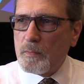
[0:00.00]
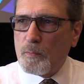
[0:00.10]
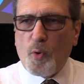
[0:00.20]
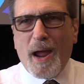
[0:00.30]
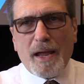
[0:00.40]

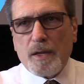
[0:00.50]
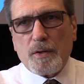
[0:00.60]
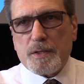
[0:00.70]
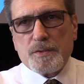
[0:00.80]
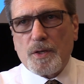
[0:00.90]

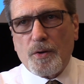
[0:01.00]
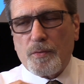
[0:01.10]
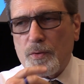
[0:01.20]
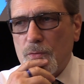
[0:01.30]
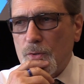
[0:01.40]
miraculous, you know,
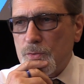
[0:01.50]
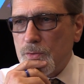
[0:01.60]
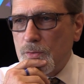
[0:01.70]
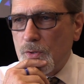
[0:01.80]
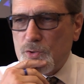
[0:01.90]

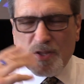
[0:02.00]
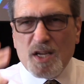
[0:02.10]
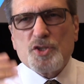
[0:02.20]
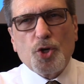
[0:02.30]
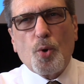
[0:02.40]
they're
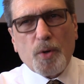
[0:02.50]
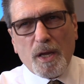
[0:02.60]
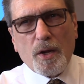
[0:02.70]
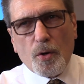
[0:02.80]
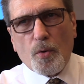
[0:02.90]
things you don't
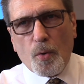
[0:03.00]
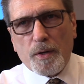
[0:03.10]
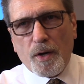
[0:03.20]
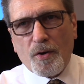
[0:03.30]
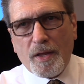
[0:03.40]
hear
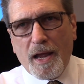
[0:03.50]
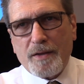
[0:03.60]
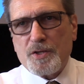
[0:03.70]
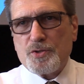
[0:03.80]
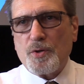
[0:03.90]
ordinarily
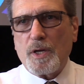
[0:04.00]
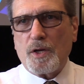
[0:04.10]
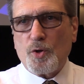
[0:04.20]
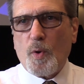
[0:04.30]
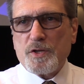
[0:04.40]
on the street,
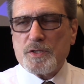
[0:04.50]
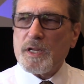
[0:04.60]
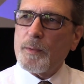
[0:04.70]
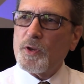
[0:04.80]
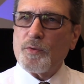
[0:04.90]
and you watch these
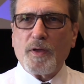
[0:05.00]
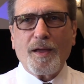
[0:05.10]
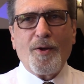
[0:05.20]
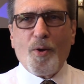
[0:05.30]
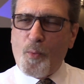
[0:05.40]
happen, you think,
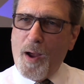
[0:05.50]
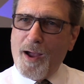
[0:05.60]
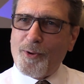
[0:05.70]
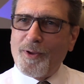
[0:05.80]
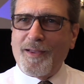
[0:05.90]

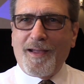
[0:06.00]
wow,